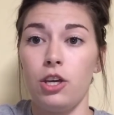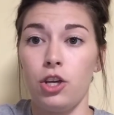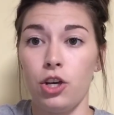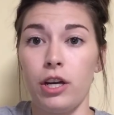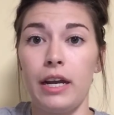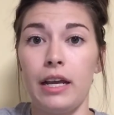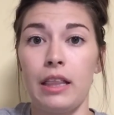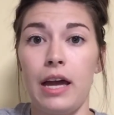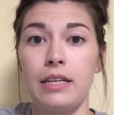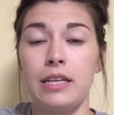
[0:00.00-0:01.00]
you're getting
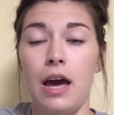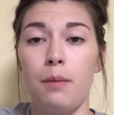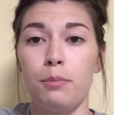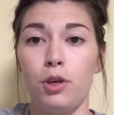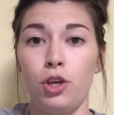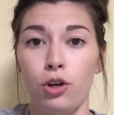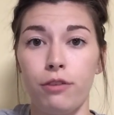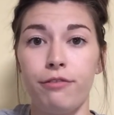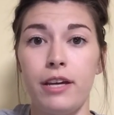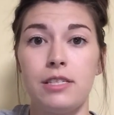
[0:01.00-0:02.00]
lined up, you're
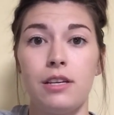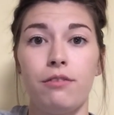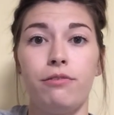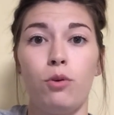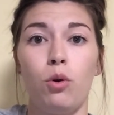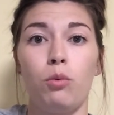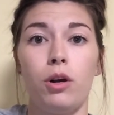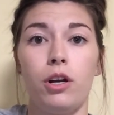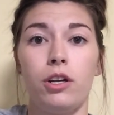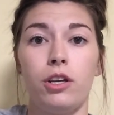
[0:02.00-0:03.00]
facing forward,